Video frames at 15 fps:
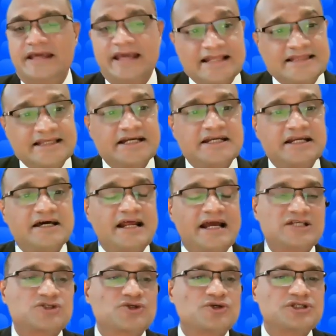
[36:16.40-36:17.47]
catheter
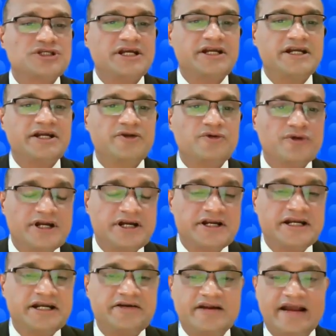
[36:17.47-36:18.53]
associated
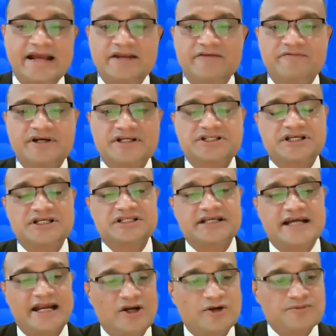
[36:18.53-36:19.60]
urinary tract infections
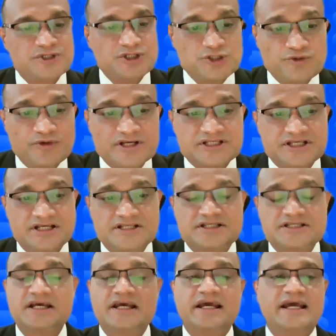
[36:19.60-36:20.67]
kind of
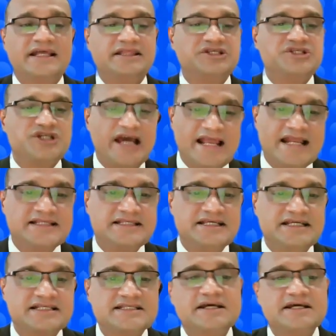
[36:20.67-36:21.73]
situations. And the challenge
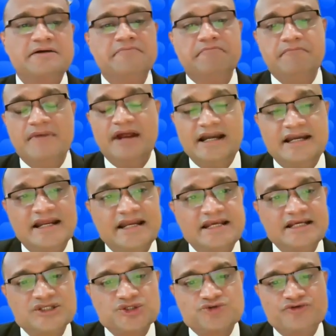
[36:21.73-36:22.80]
is
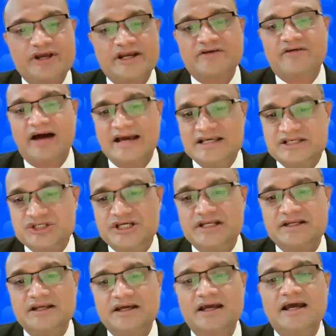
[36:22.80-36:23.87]
maintaining strict
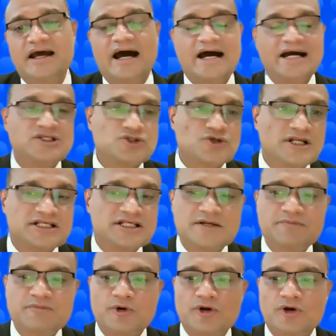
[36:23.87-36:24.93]
hygiene,
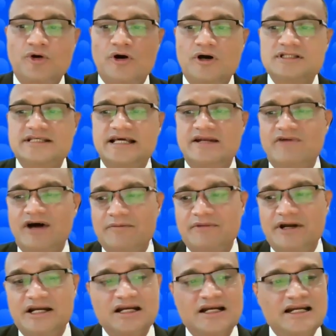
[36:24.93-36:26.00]
isolation protocols,
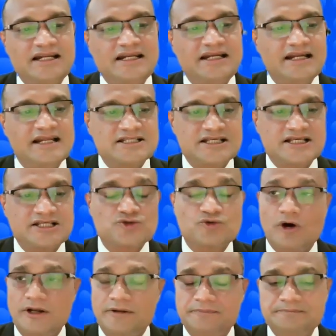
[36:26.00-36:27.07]
environmental cleanliness, and
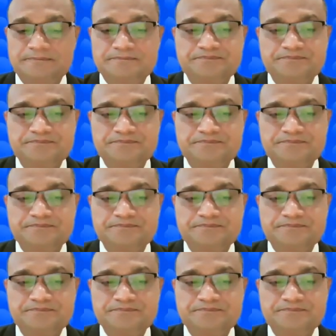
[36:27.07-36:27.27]
so on.